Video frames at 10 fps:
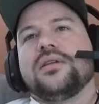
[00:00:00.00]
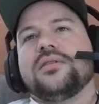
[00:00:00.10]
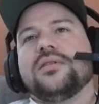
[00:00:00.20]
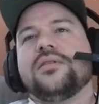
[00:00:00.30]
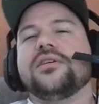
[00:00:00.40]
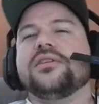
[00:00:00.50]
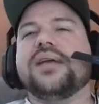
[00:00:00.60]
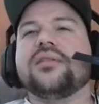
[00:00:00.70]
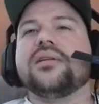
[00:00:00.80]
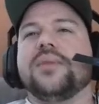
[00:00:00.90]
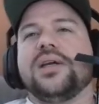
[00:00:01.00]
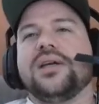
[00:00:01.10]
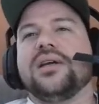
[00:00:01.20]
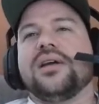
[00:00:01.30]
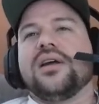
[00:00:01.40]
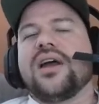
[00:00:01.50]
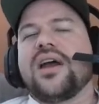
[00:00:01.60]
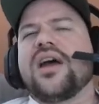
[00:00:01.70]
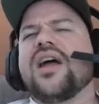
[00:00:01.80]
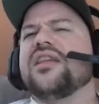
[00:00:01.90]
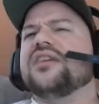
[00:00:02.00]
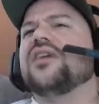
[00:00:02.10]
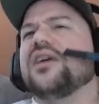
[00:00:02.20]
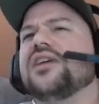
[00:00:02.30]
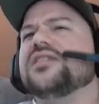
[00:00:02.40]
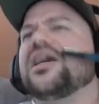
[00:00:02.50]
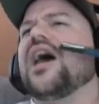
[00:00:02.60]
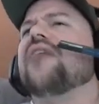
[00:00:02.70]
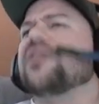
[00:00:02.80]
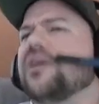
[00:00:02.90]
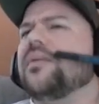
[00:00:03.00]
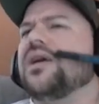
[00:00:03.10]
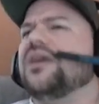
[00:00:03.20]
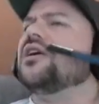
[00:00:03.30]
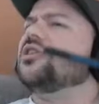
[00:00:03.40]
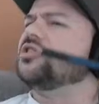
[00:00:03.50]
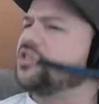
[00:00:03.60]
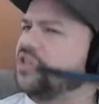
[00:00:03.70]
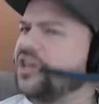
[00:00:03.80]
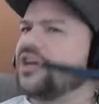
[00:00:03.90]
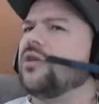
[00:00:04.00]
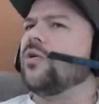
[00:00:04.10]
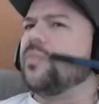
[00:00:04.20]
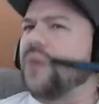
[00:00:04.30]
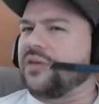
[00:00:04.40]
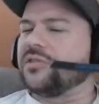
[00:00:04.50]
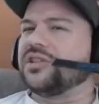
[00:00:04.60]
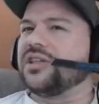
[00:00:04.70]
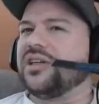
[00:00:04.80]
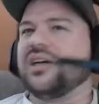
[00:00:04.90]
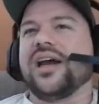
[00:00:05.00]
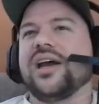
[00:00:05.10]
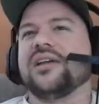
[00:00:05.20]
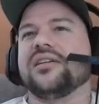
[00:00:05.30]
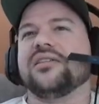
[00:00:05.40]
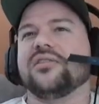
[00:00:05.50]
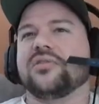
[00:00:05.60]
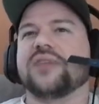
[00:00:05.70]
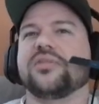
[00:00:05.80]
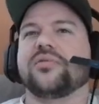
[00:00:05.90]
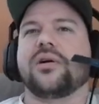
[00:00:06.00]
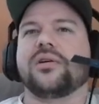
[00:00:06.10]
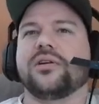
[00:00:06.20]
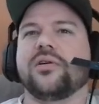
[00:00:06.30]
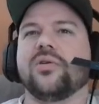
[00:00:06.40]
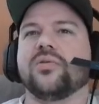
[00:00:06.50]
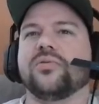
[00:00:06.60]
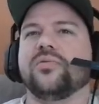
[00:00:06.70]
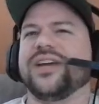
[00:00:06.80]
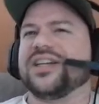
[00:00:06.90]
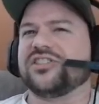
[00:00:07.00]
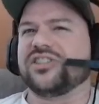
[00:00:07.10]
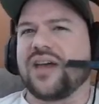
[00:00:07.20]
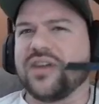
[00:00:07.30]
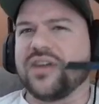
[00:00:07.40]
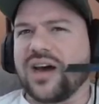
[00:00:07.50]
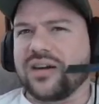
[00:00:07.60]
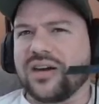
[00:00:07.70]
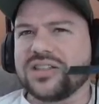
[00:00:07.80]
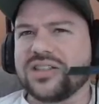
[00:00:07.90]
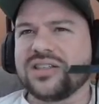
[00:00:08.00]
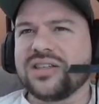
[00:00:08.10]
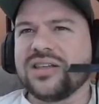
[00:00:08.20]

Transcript: Dude, you're telling me the Titans haven't committed a single penalty and the refs have already called like 7 on us?